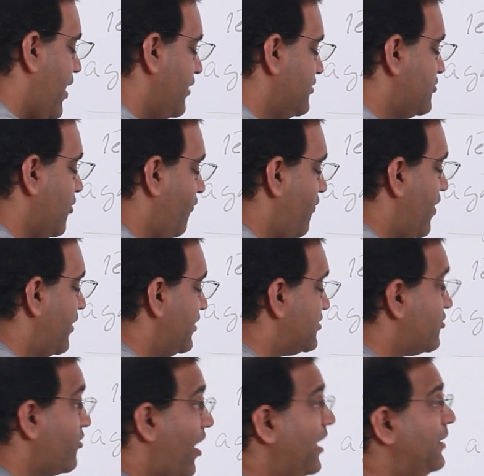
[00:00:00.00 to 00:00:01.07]
And so far
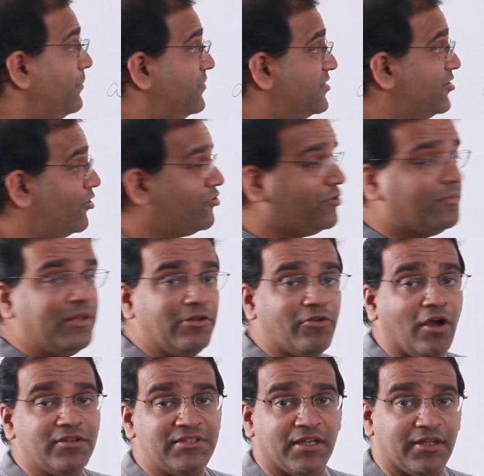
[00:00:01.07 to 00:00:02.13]
as crimes or criminal
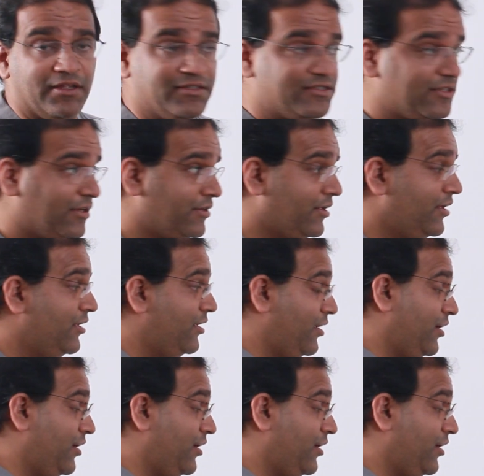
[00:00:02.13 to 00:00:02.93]
wrongs are concerned,